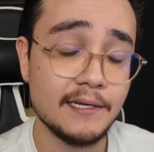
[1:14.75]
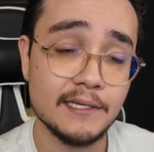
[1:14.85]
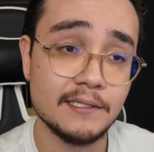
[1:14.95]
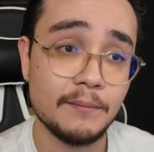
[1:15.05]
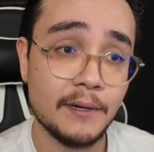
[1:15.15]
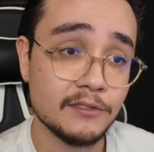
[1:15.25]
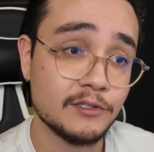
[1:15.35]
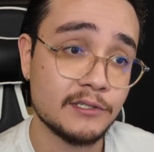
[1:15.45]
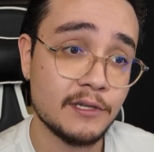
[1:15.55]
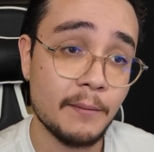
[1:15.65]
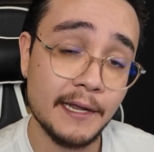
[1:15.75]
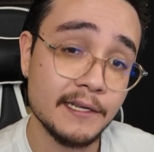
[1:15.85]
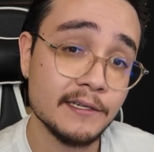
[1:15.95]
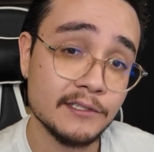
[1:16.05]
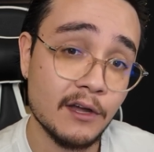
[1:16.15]
I tend to bounce some
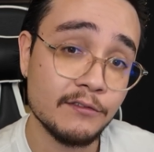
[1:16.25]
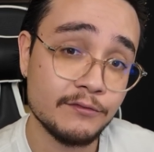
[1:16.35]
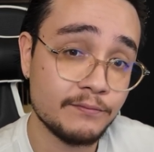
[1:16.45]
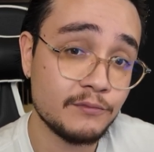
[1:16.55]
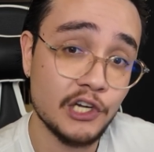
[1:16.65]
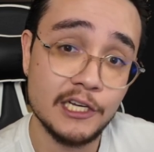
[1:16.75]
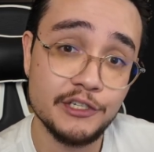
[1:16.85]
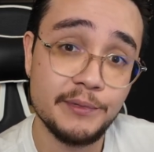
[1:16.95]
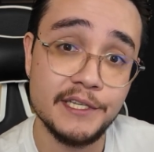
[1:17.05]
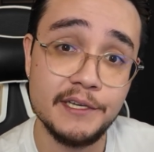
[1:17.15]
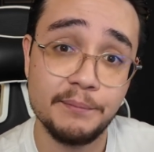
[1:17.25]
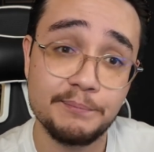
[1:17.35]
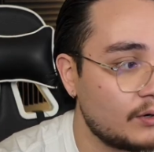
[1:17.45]
ideas off ChatGPT.